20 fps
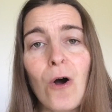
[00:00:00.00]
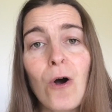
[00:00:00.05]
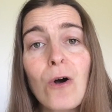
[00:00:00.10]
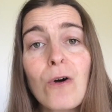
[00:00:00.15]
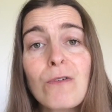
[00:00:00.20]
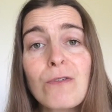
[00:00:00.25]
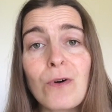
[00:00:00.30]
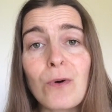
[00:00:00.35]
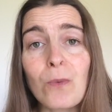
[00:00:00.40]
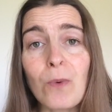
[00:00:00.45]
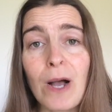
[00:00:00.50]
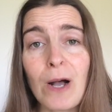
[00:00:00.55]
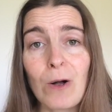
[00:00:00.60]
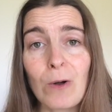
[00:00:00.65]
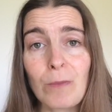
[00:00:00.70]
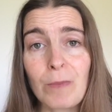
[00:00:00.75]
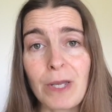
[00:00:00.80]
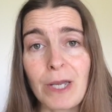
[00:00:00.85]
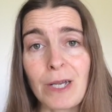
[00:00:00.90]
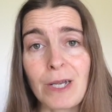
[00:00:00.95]

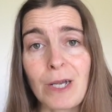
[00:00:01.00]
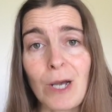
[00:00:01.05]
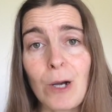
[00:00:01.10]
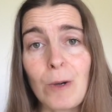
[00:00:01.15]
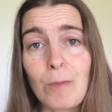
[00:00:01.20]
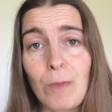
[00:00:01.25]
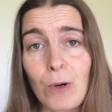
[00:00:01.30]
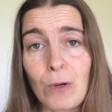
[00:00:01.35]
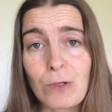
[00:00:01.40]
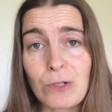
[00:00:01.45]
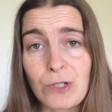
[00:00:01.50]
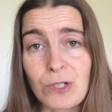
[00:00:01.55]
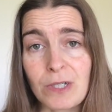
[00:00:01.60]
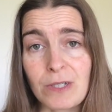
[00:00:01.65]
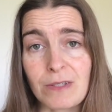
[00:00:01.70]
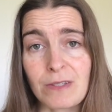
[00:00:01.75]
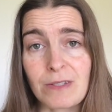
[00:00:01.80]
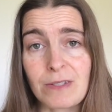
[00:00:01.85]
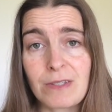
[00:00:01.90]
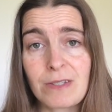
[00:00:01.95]
overwhelming
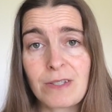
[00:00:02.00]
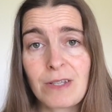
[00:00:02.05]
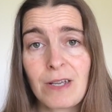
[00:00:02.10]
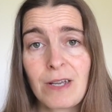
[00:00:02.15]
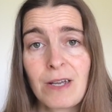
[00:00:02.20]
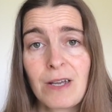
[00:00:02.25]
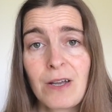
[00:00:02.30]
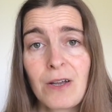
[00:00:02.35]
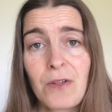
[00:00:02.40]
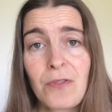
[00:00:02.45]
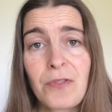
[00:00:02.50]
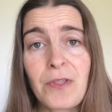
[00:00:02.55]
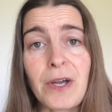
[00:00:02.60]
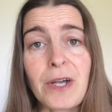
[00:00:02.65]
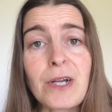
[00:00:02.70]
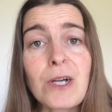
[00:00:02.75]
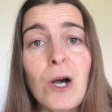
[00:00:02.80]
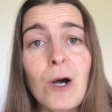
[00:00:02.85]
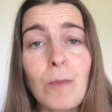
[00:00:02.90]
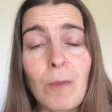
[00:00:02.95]
emotions
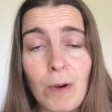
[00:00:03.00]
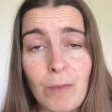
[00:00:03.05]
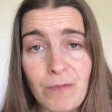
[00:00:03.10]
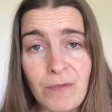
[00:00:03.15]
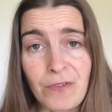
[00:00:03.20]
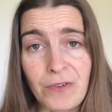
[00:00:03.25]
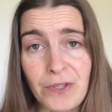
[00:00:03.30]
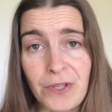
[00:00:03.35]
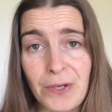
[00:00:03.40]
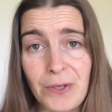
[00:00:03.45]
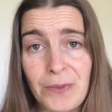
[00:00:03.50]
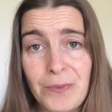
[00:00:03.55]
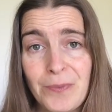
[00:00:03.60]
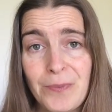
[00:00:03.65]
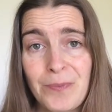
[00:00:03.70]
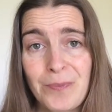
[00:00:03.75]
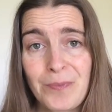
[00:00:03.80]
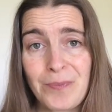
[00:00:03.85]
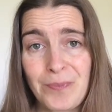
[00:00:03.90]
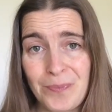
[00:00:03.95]
that come up for you.
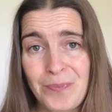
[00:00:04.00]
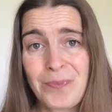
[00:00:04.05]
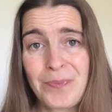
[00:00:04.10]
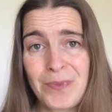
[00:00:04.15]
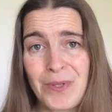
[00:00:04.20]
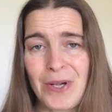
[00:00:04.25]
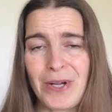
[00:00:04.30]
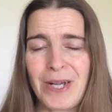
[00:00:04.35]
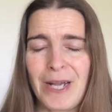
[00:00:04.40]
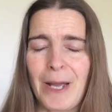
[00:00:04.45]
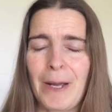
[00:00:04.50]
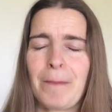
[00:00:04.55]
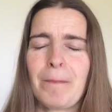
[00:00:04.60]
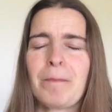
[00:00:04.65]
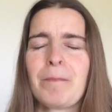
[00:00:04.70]
Okay.